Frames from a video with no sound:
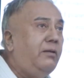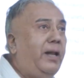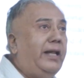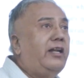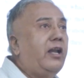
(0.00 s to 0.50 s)

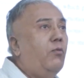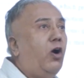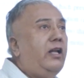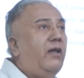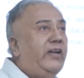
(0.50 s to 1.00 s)
planetary
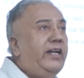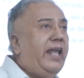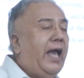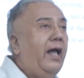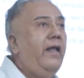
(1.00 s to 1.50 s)
model of
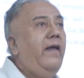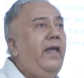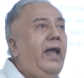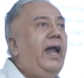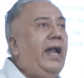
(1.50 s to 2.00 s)
India,
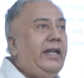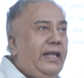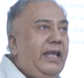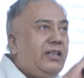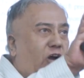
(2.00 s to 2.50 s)
and
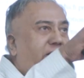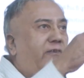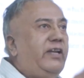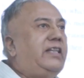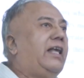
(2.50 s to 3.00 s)
he sort
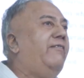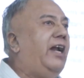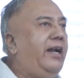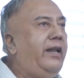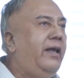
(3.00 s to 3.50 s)
of
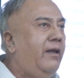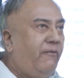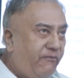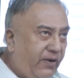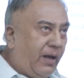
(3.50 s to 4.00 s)
discovered
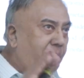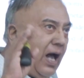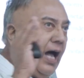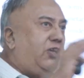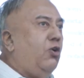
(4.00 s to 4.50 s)
from
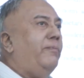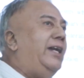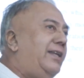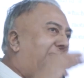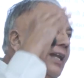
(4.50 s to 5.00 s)

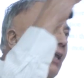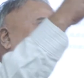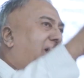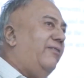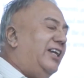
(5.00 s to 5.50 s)
arguments and
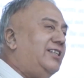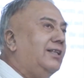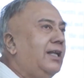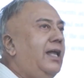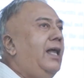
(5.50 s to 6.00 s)
observation
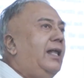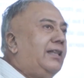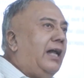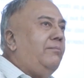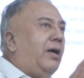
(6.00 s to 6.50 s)
that Mercury
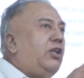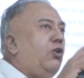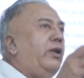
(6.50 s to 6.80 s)
and Venus